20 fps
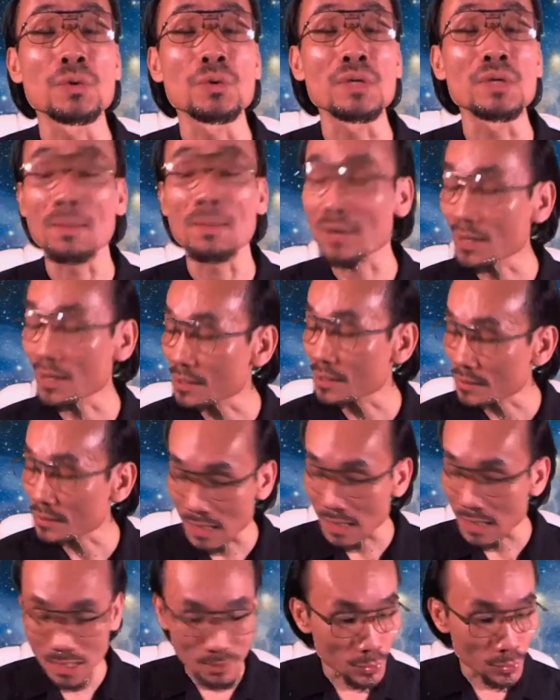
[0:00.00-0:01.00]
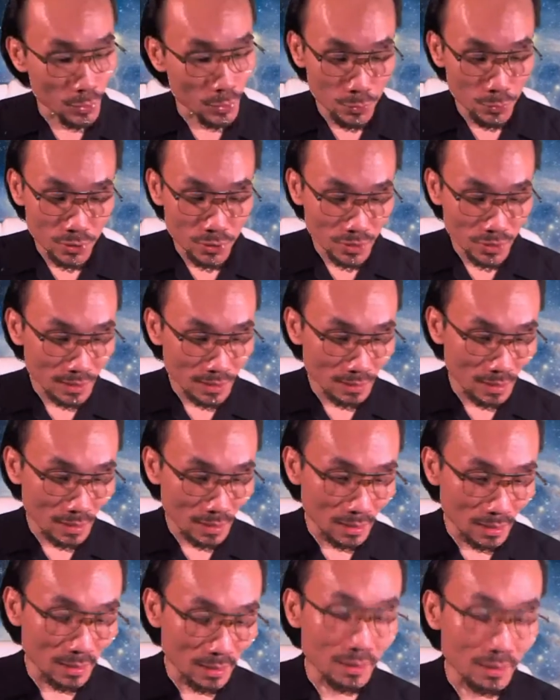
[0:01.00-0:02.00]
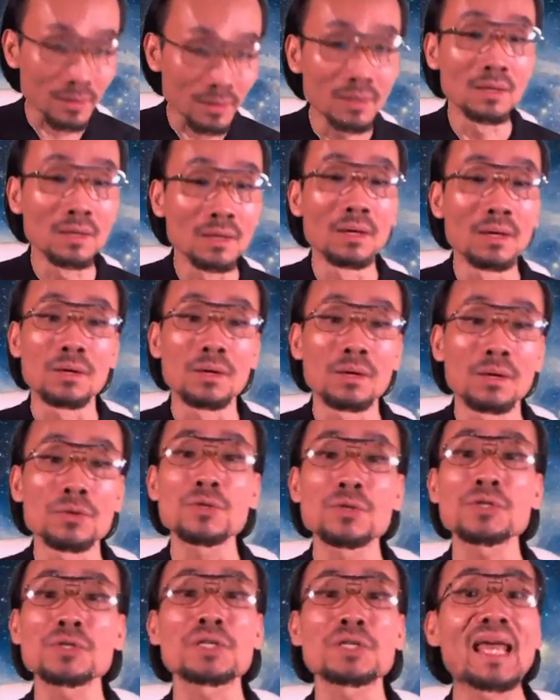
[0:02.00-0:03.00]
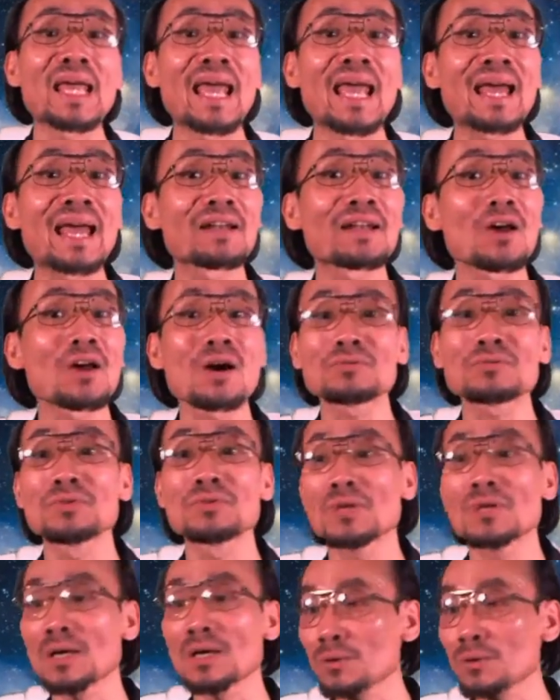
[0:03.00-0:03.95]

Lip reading: Yeah, because you just cannot